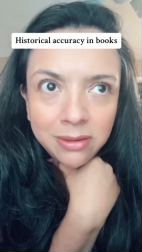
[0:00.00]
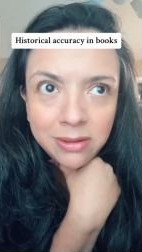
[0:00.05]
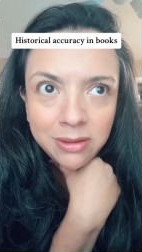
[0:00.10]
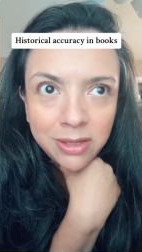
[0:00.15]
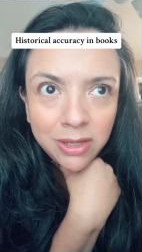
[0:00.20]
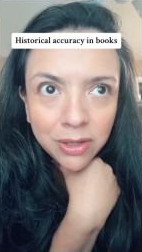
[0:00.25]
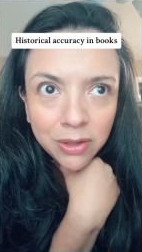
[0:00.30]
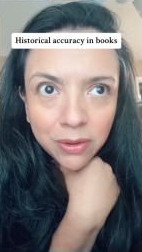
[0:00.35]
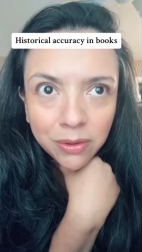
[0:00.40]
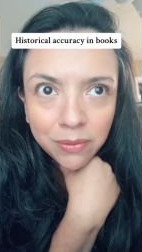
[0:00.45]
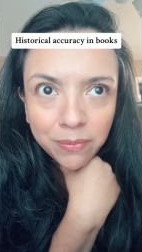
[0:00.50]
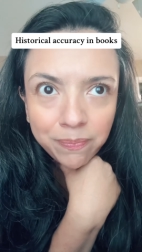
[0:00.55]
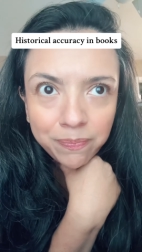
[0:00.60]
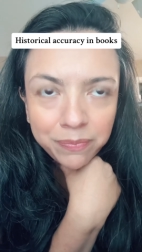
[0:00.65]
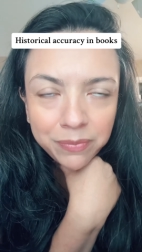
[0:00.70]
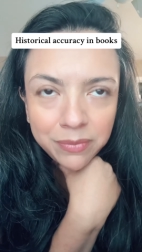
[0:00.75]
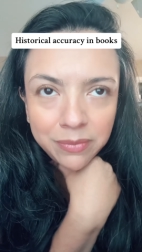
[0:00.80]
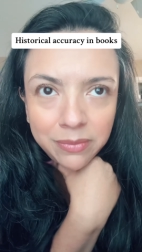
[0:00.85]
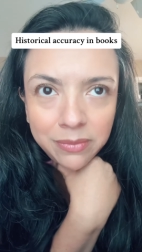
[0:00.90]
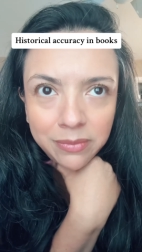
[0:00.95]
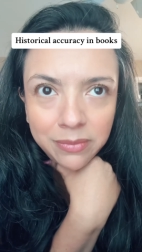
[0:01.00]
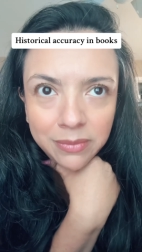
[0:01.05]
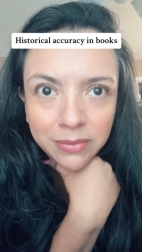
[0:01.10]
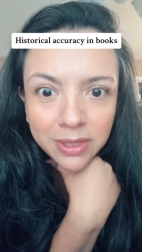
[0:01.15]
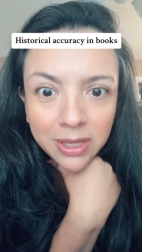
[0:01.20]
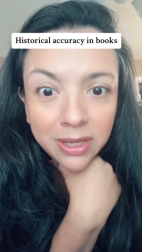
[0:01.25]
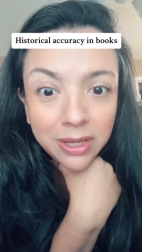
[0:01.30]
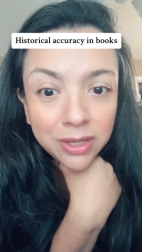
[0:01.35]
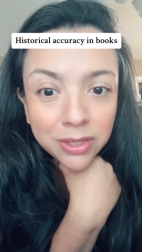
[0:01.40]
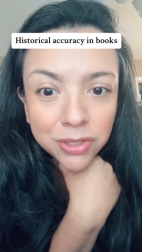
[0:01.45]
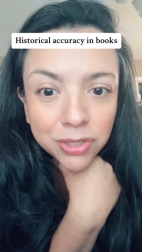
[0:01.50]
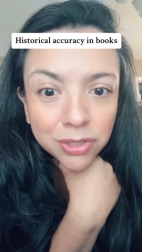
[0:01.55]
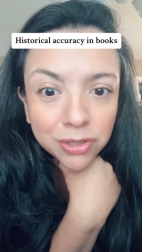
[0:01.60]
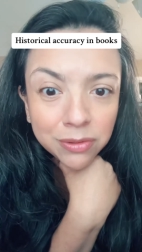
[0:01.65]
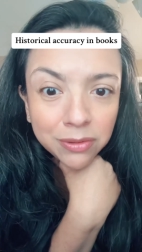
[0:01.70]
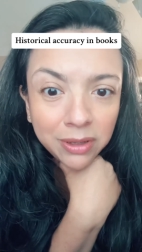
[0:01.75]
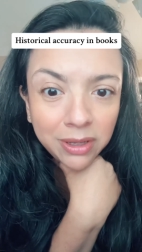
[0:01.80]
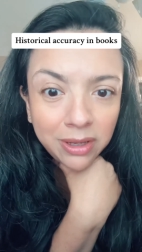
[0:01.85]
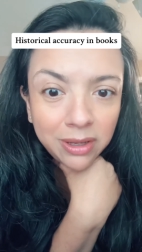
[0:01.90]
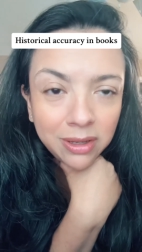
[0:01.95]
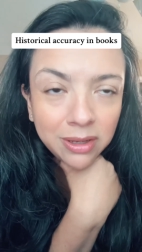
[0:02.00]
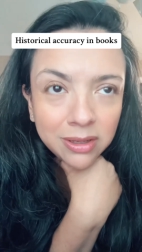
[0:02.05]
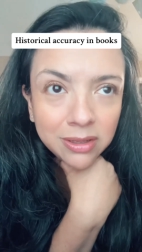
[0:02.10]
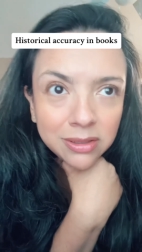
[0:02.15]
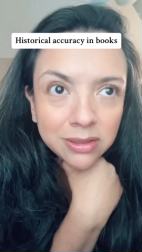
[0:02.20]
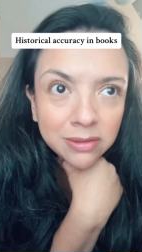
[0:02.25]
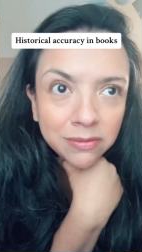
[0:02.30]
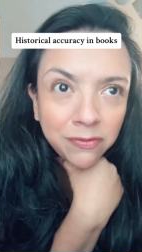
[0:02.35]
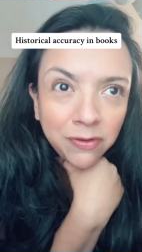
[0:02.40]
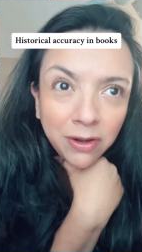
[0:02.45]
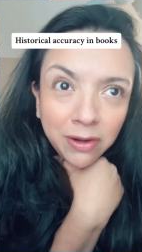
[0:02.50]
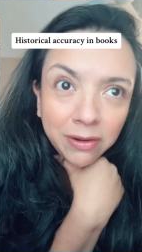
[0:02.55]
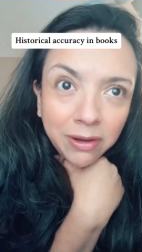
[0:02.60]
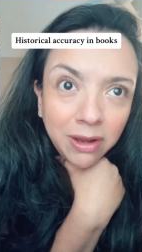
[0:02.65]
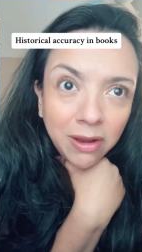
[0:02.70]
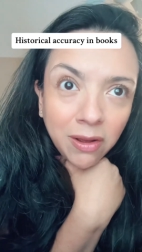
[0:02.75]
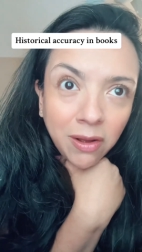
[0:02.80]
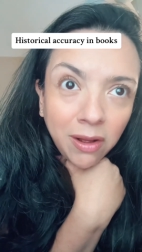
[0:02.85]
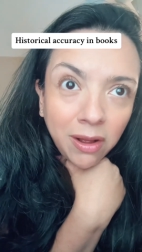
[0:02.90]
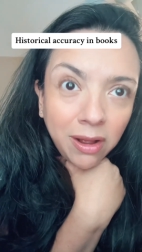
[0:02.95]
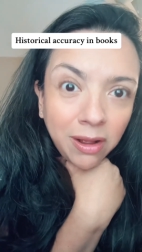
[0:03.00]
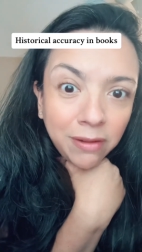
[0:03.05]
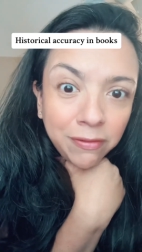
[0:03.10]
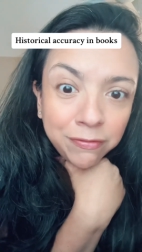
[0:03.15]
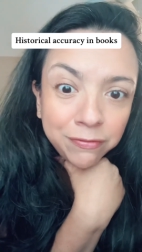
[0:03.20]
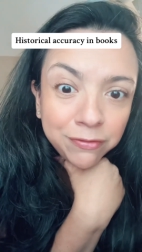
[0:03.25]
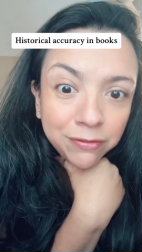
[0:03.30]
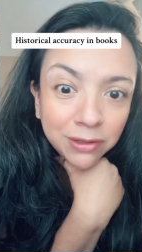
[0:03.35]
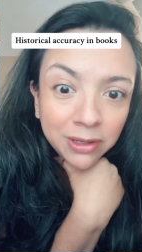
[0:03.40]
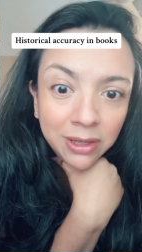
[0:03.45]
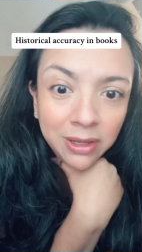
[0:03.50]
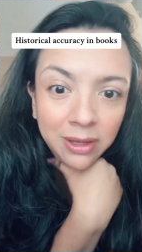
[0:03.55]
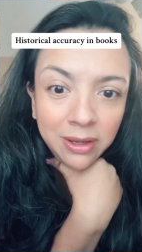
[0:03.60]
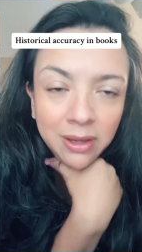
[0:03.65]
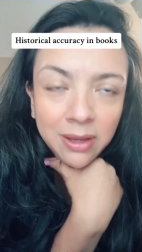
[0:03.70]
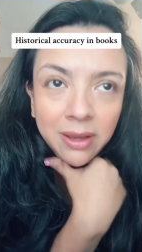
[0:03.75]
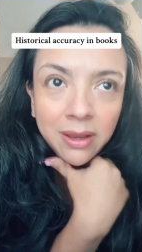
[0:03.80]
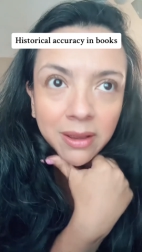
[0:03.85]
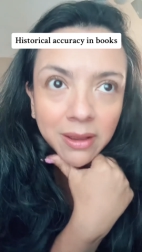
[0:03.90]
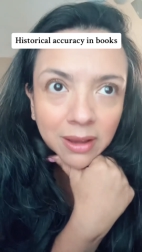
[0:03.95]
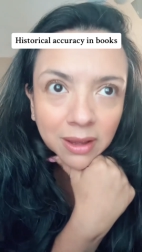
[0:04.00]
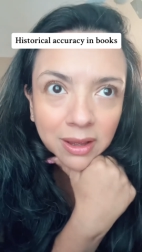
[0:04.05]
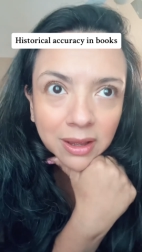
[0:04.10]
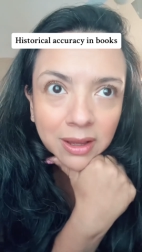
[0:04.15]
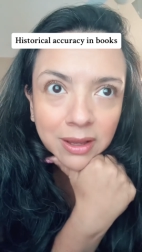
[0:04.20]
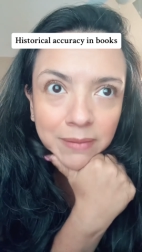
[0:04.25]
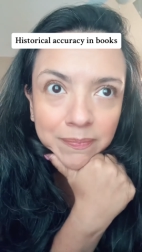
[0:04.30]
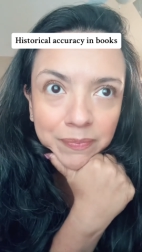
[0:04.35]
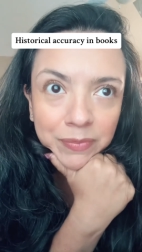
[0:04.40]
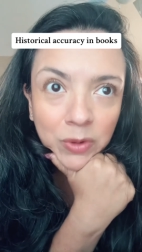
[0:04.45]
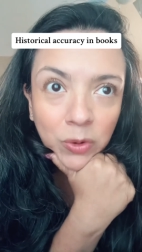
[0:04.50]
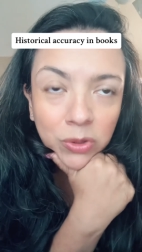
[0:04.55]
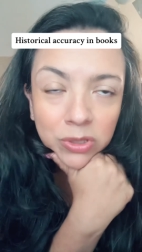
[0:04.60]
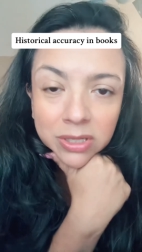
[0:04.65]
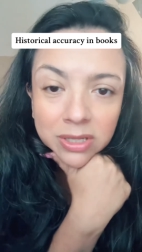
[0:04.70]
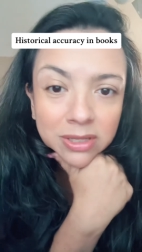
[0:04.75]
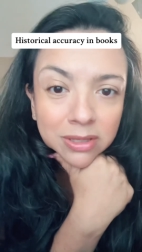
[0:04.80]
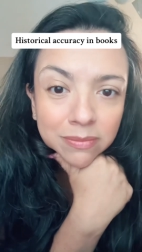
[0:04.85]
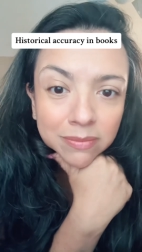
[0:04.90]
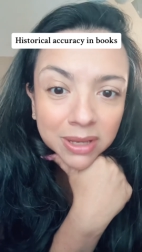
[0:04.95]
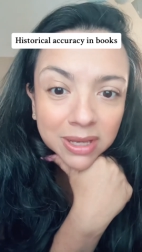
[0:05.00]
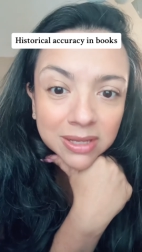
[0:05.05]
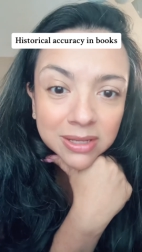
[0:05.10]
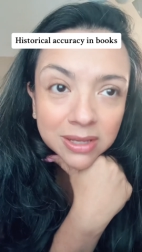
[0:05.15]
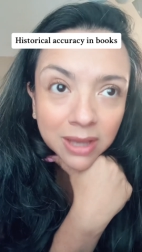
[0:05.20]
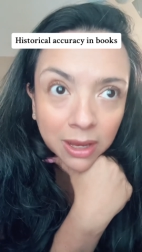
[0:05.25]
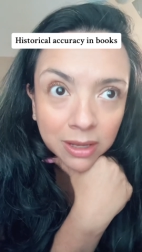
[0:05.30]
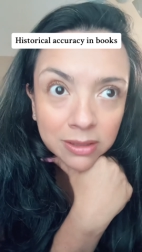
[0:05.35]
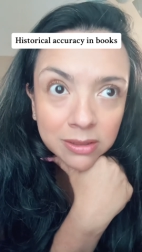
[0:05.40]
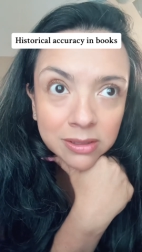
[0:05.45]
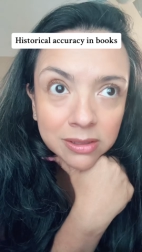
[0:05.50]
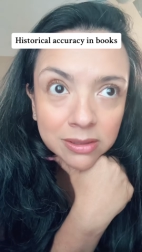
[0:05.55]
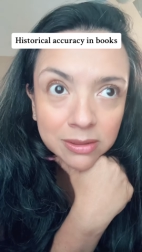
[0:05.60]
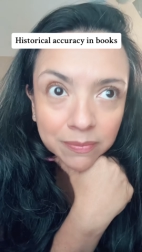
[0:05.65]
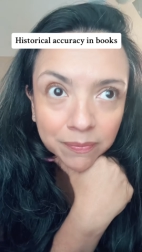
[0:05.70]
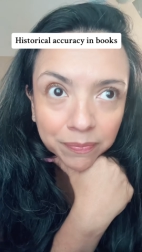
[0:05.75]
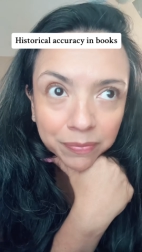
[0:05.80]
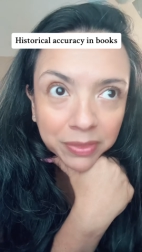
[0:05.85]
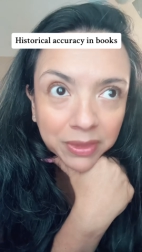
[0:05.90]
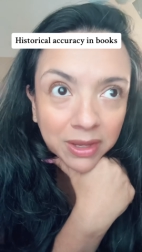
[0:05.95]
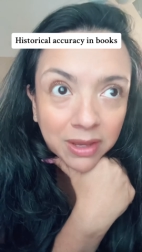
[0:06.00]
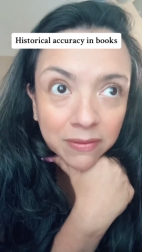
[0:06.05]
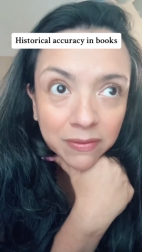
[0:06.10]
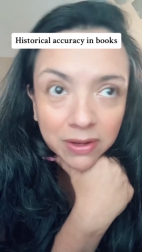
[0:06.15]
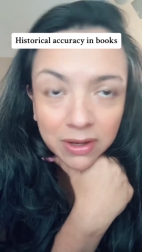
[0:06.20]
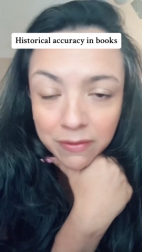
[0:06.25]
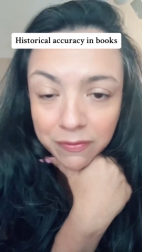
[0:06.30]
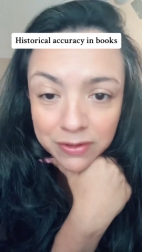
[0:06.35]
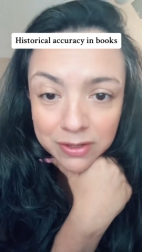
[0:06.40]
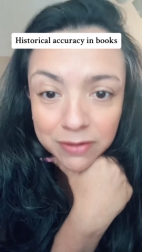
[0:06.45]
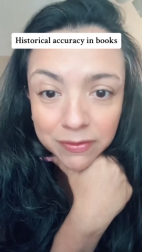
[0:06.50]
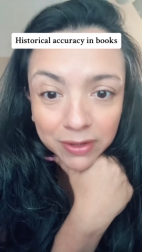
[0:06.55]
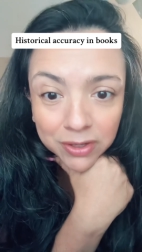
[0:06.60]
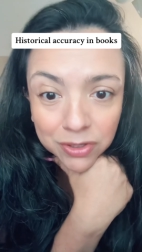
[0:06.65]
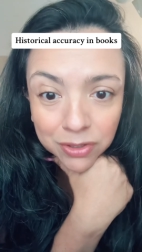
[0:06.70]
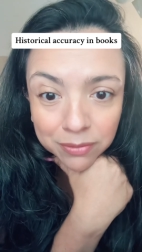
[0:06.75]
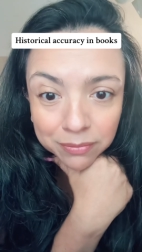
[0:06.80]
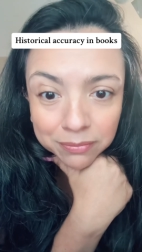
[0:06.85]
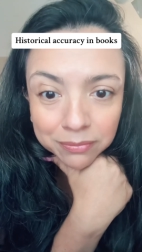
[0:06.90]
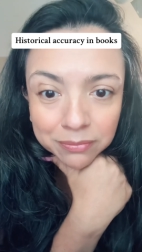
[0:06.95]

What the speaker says: the history is very off or doesn't make sense, even if it's fiction.